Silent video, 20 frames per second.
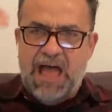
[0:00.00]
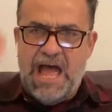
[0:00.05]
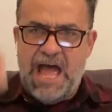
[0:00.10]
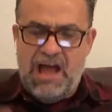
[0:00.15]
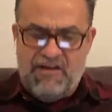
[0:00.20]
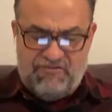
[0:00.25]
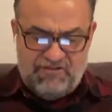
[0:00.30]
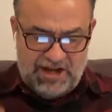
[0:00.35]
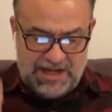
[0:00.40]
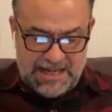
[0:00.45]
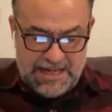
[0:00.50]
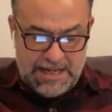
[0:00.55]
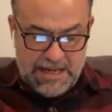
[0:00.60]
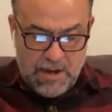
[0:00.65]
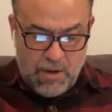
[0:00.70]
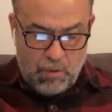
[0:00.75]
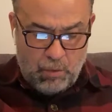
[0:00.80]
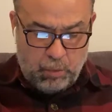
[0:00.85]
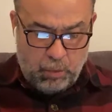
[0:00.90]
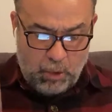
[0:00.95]
heavenly
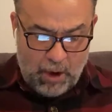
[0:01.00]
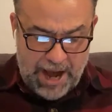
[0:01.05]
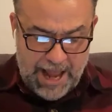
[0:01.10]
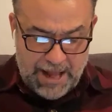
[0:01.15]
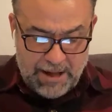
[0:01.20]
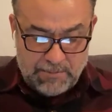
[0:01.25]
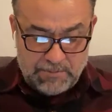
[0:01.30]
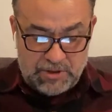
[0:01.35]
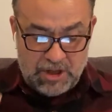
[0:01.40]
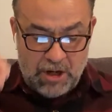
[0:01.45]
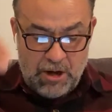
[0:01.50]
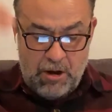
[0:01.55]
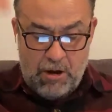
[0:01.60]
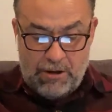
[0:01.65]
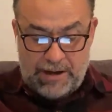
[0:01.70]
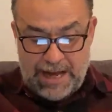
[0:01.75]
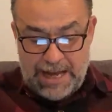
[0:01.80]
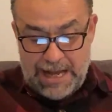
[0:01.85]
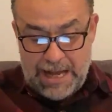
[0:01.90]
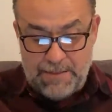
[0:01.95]
realms.
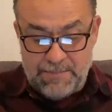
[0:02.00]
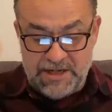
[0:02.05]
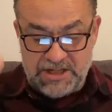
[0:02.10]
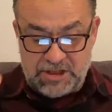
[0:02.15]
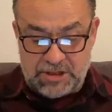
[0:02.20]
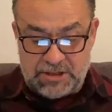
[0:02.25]
Okay, let me